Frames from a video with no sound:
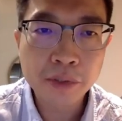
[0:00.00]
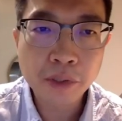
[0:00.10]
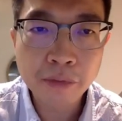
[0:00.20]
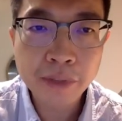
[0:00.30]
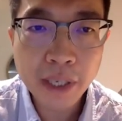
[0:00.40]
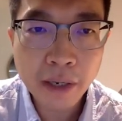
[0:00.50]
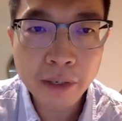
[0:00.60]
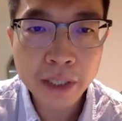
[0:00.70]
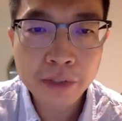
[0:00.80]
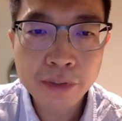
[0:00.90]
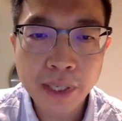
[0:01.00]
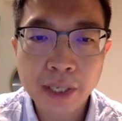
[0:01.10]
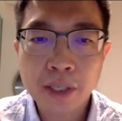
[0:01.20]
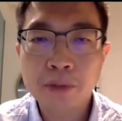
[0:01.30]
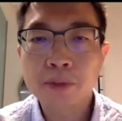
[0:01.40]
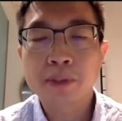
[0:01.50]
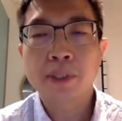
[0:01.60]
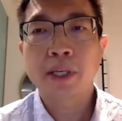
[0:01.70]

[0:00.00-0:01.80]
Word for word: So with that, I'd like to thank you